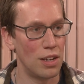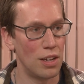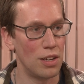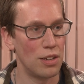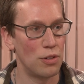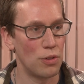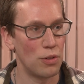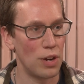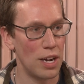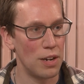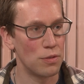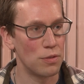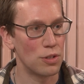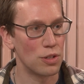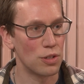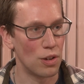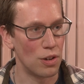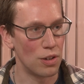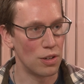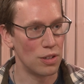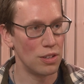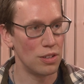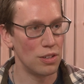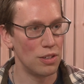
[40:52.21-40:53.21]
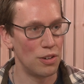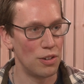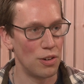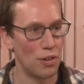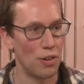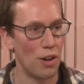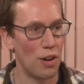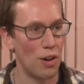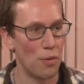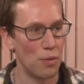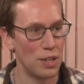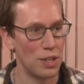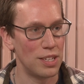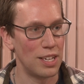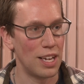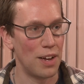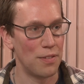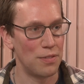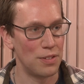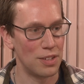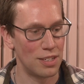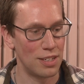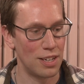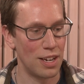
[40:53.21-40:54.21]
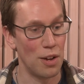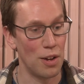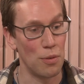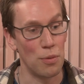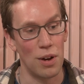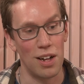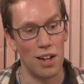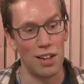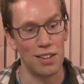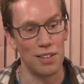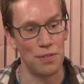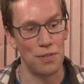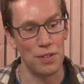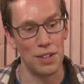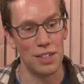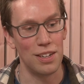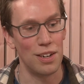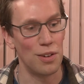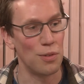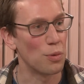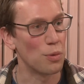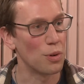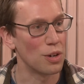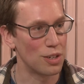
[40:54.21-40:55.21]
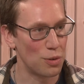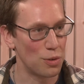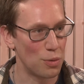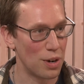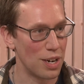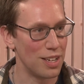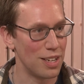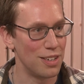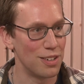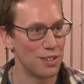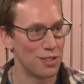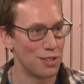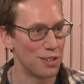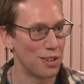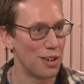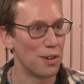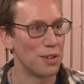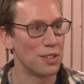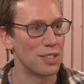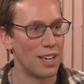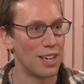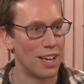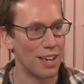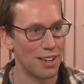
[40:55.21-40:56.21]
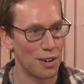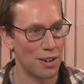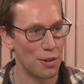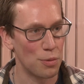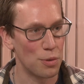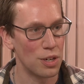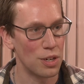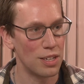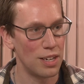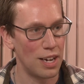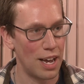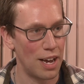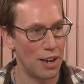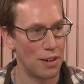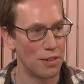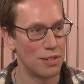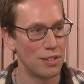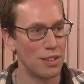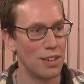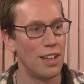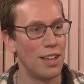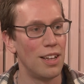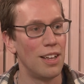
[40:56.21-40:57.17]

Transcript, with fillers: a grain of salt you don't always have to say well if it didn't work 20 years ago it's not going to work now